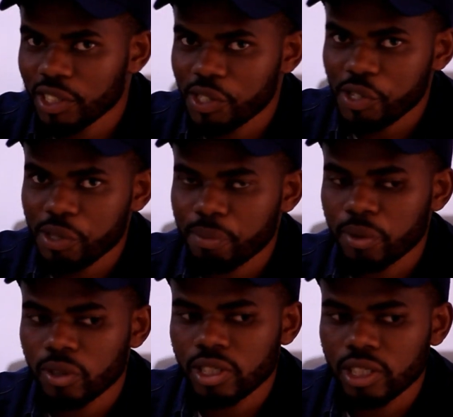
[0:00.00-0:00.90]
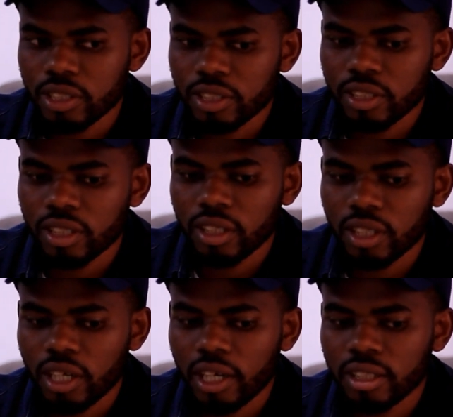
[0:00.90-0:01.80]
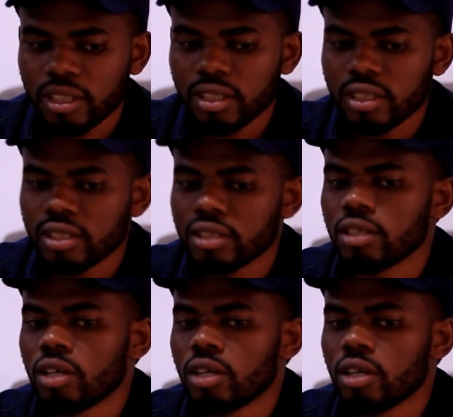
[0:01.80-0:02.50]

this project, I did it